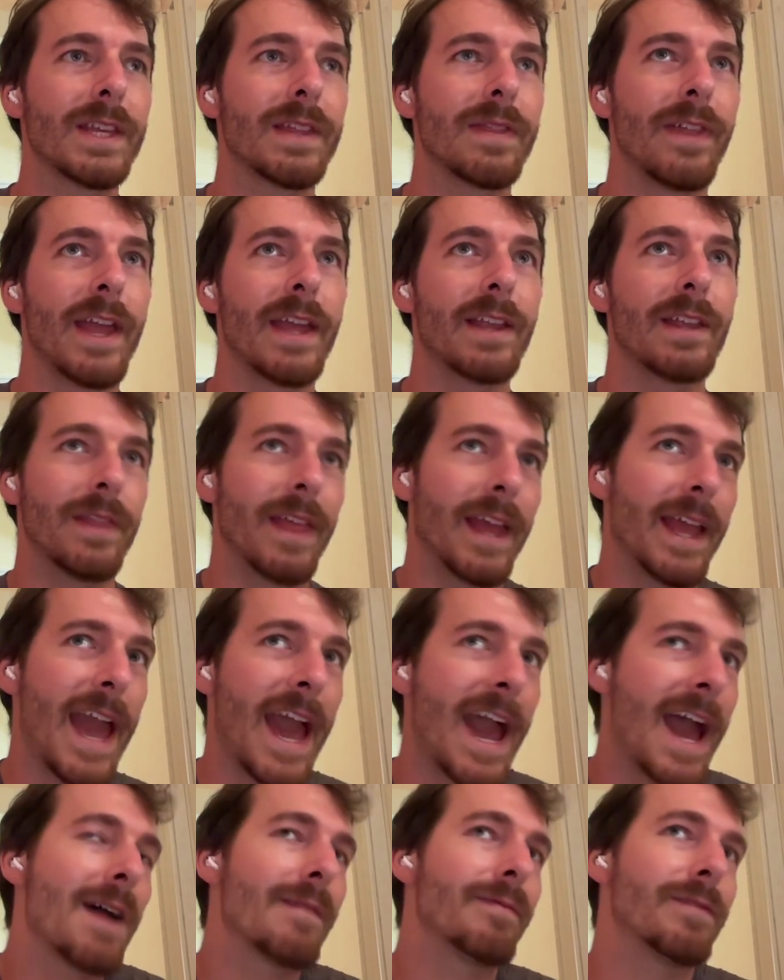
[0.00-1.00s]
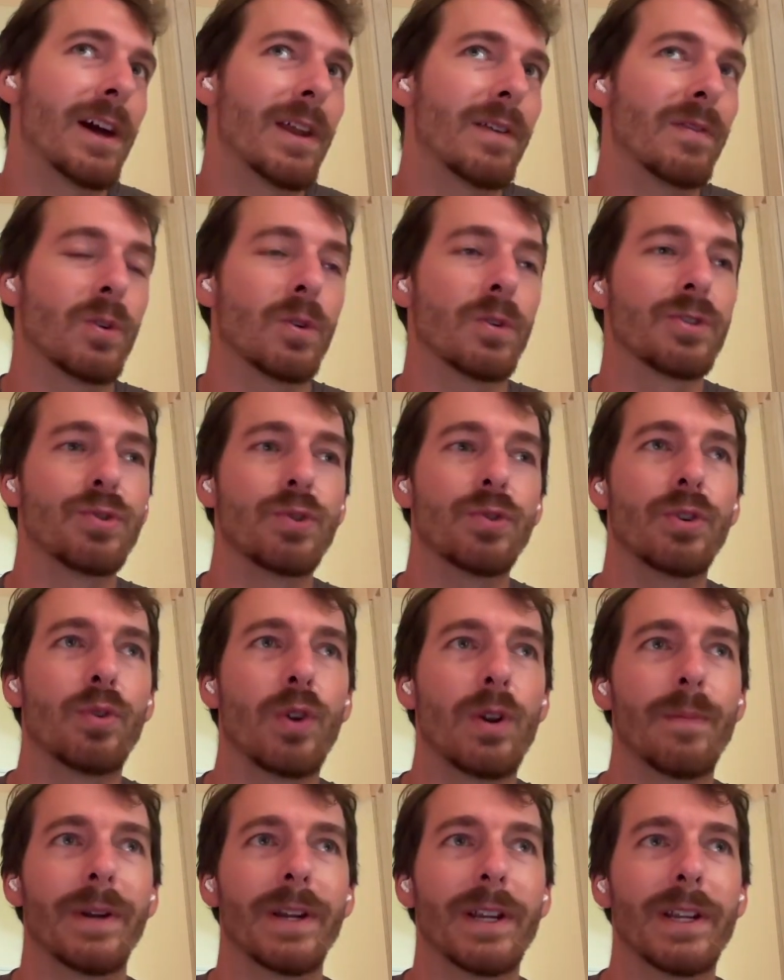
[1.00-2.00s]
They have that, of course, to a
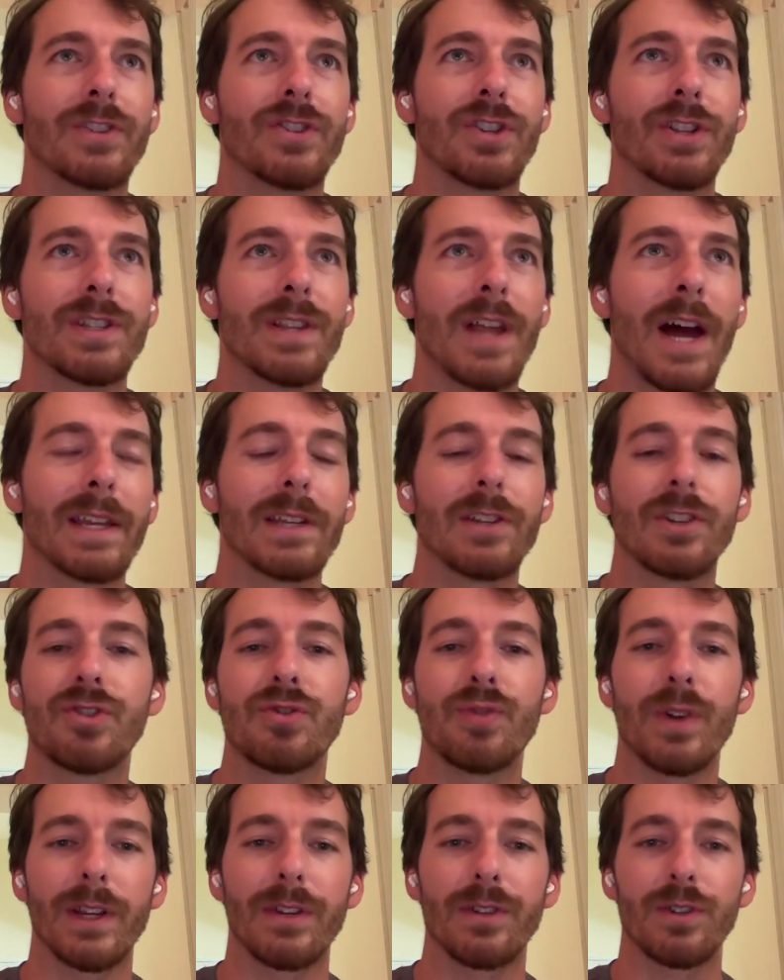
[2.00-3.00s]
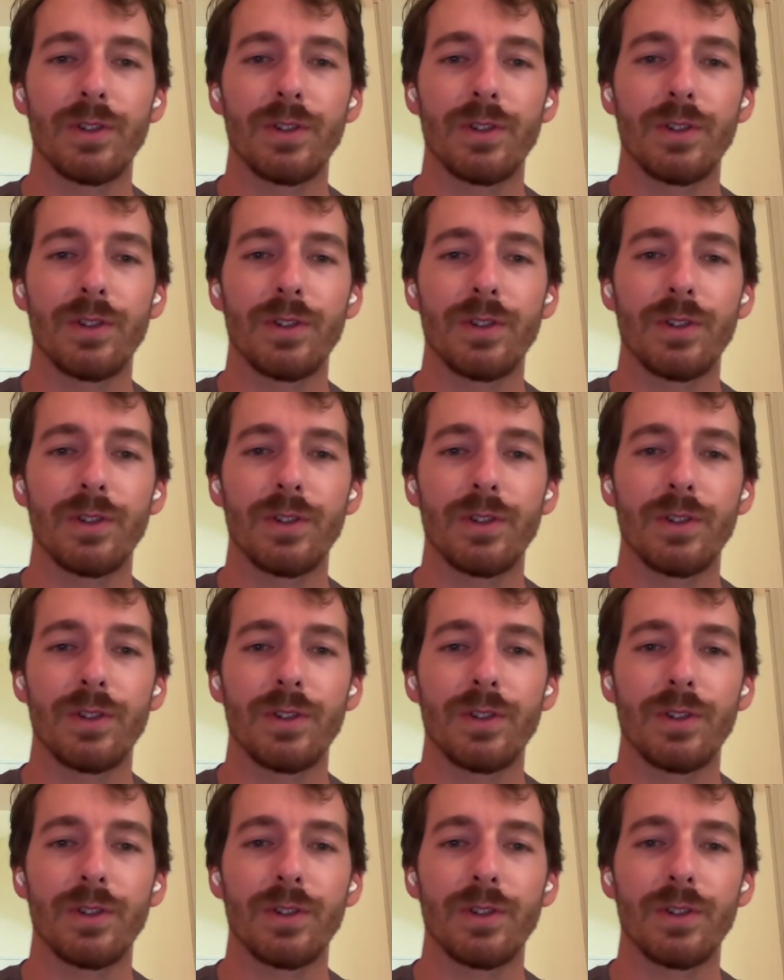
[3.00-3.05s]
degree, but it's just not as strict.